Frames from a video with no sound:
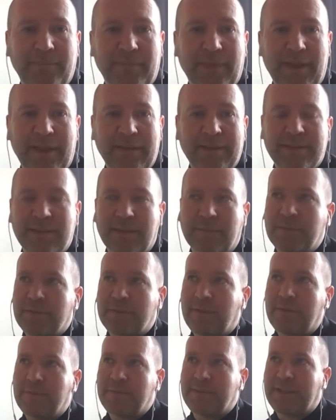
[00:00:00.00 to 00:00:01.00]
and
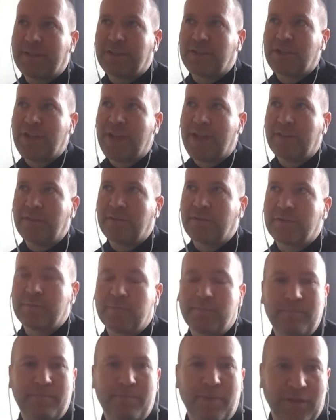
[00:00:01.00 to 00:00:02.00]
sometimes that's challenged
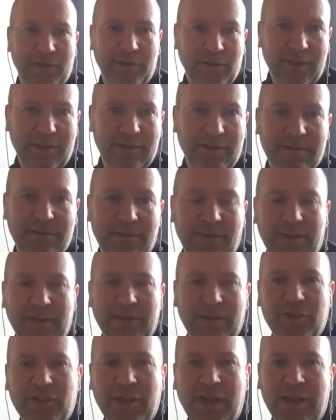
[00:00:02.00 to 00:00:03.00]
budgets and it's
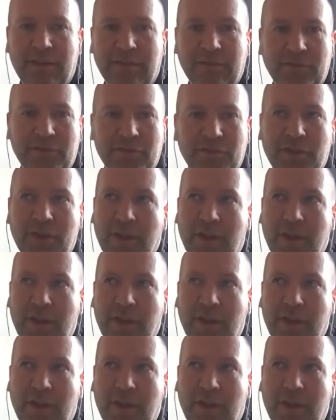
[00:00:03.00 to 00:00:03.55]
challenged